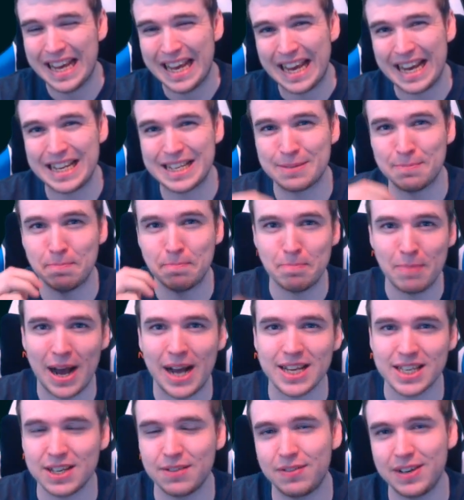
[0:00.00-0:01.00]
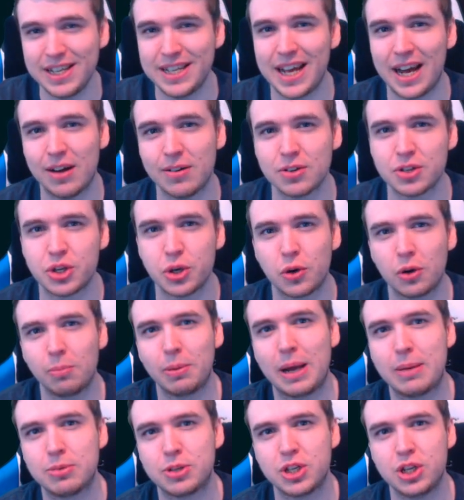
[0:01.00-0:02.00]
is massively down, so you're going to be
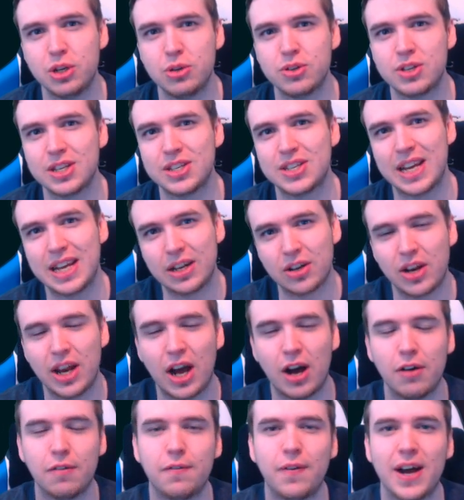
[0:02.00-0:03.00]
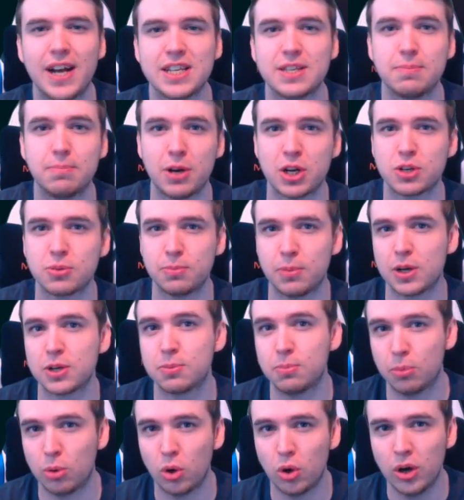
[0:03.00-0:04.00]
able to use this in and out of fights much
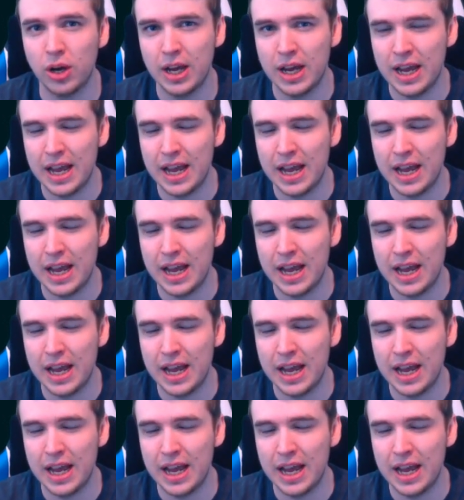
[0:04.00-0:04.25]
more,